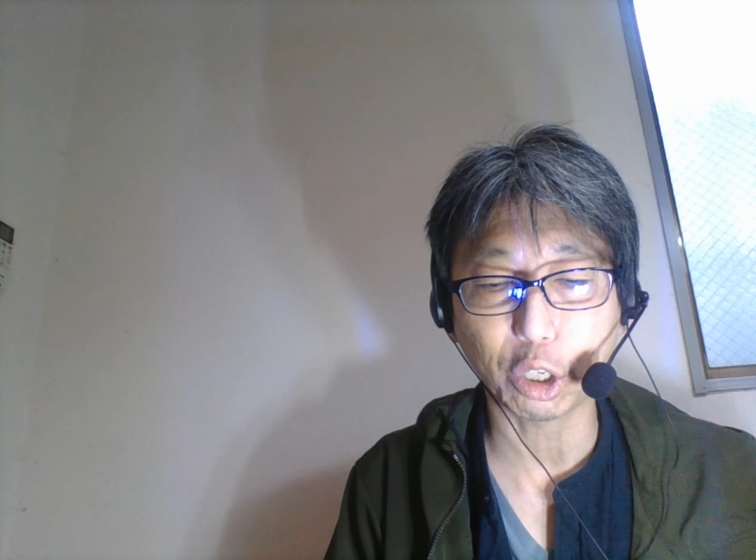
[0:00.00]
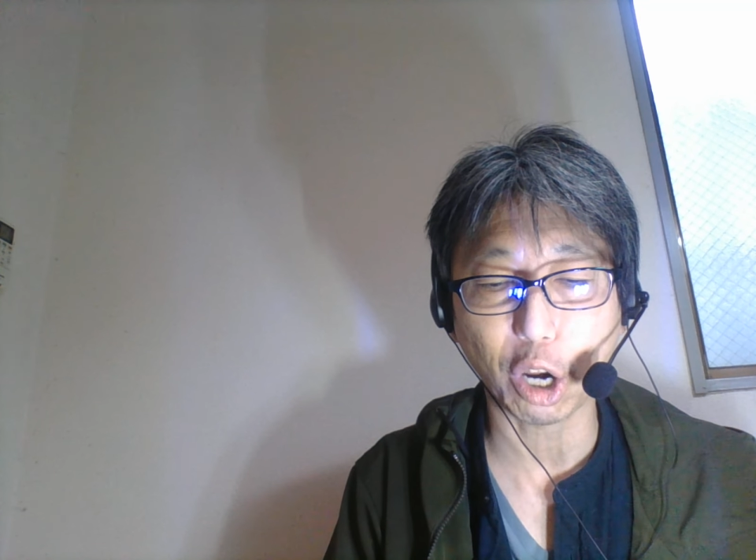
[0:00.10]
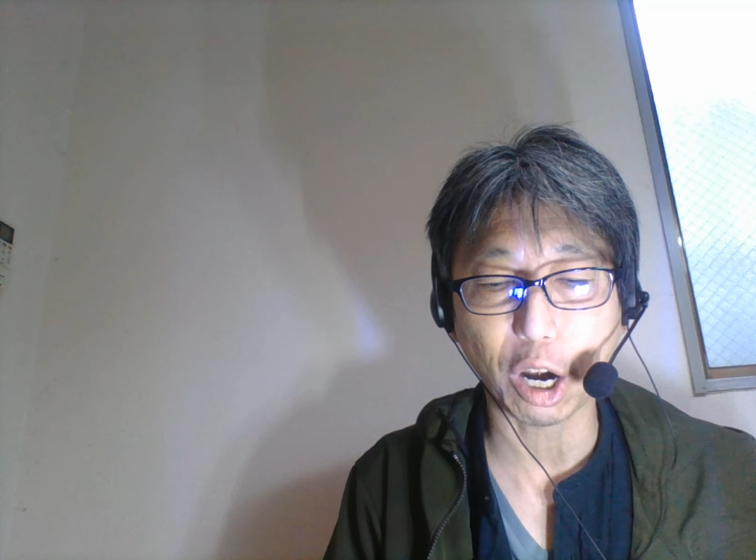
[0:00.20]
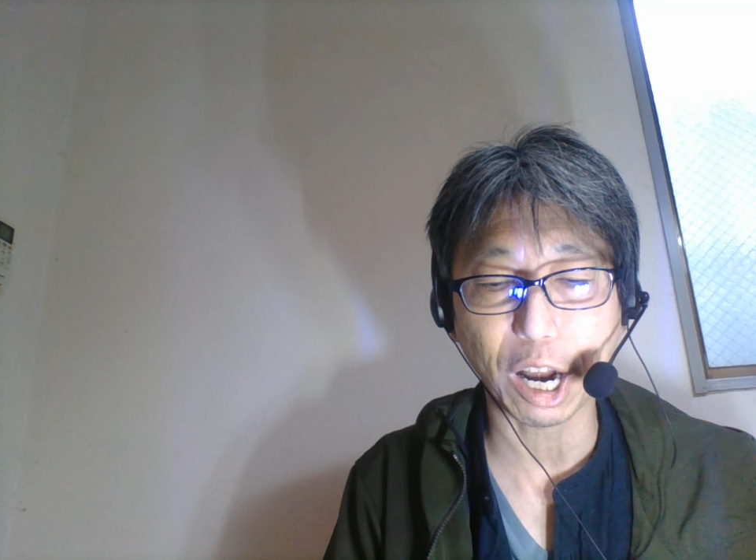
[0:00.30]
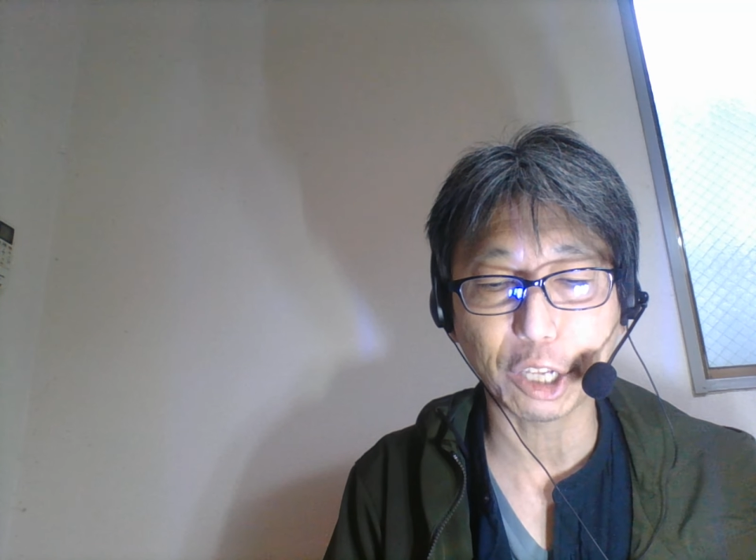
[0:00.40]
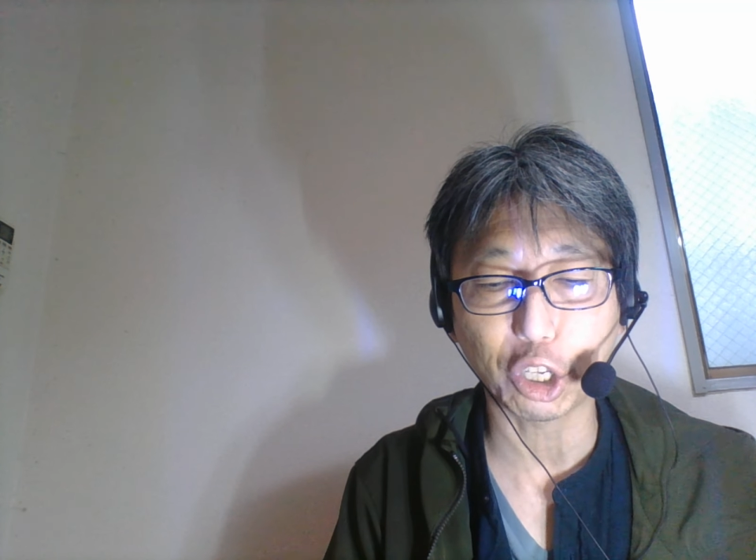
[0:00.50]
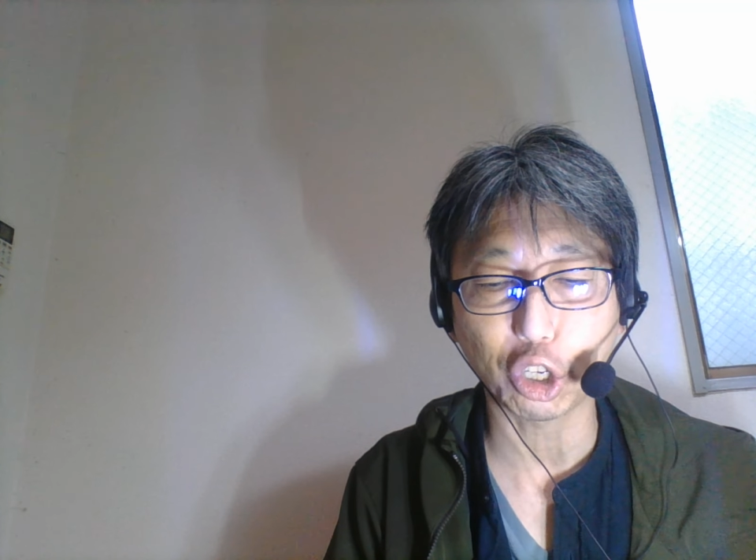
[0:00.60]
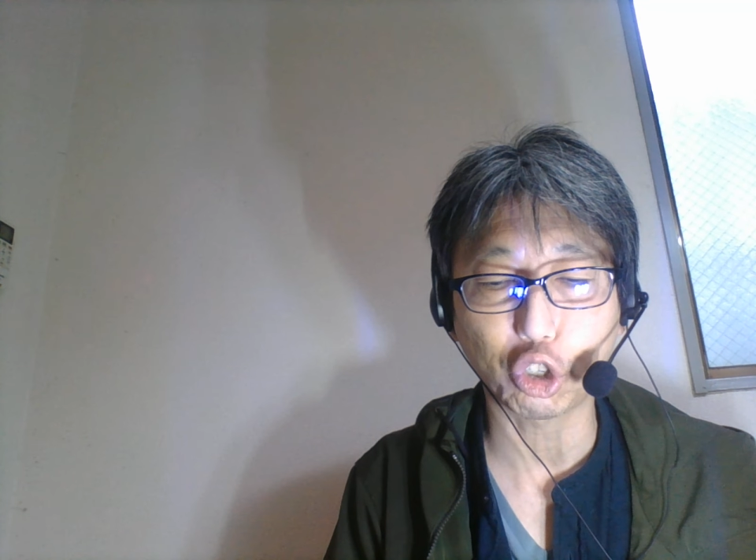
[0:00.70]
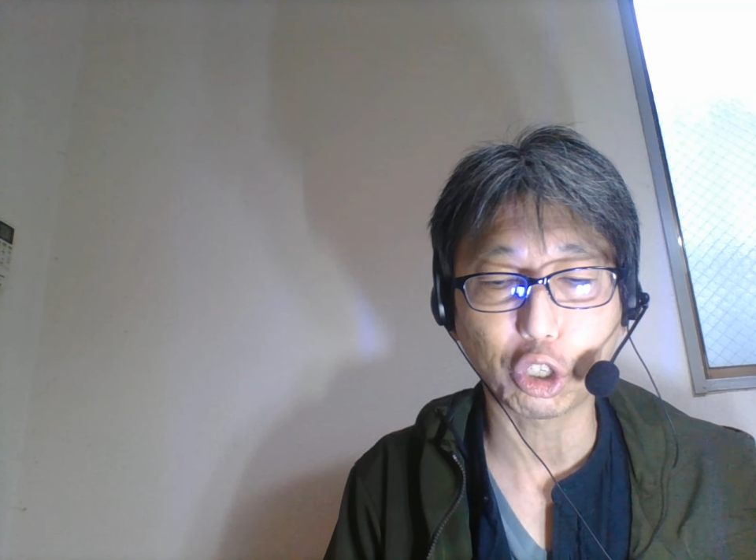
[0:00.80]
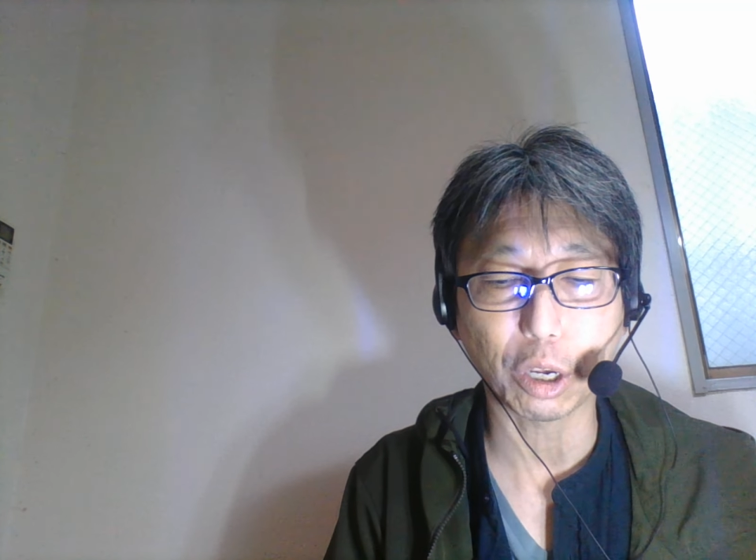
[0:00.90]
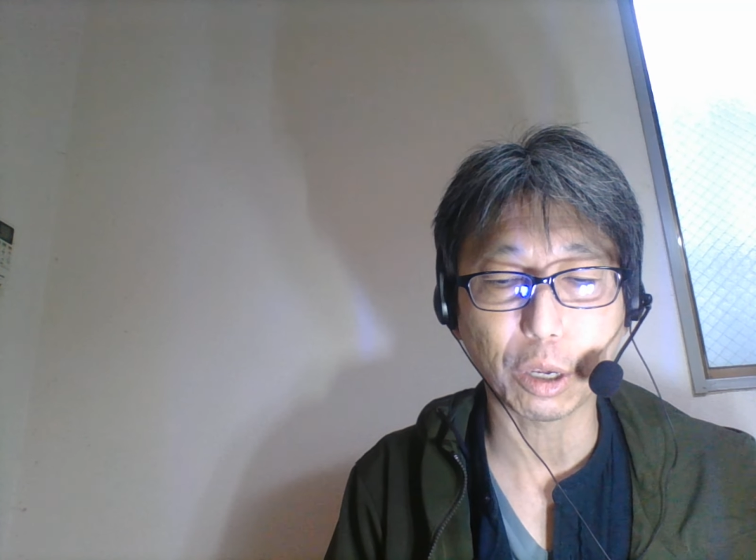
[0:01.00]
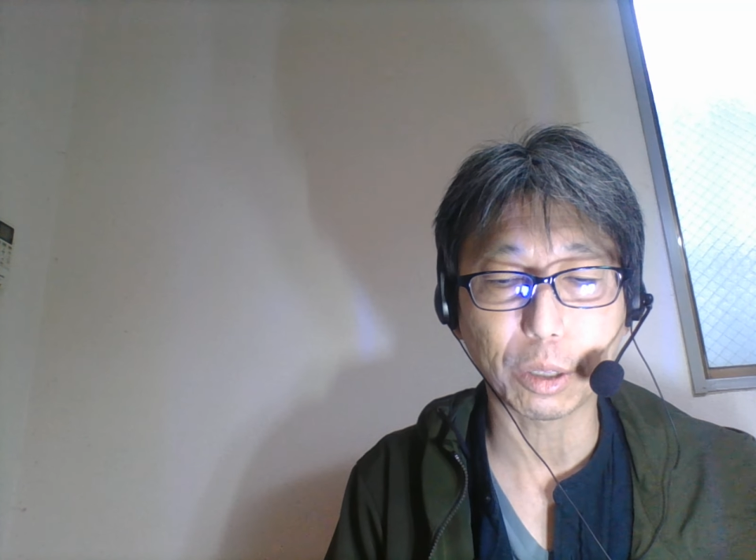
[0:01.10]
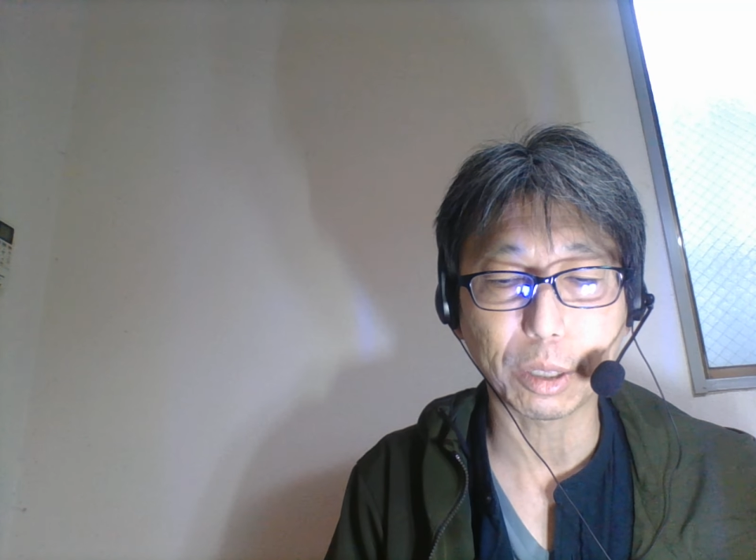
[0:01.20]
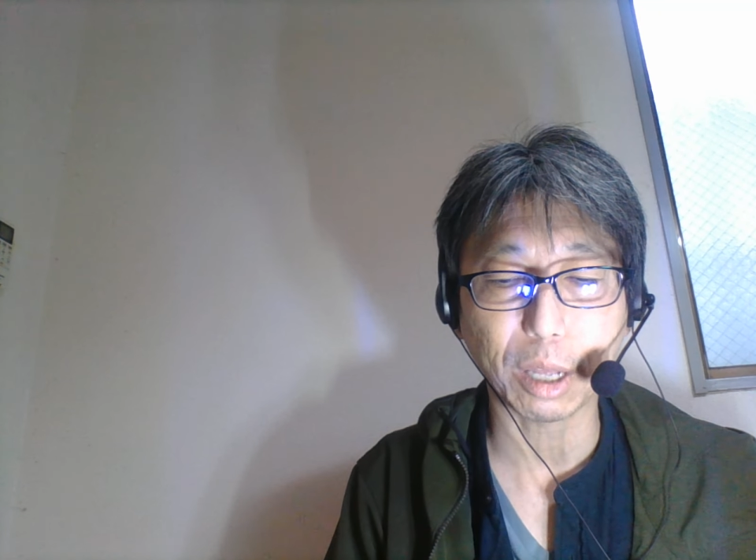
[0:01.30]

tradition,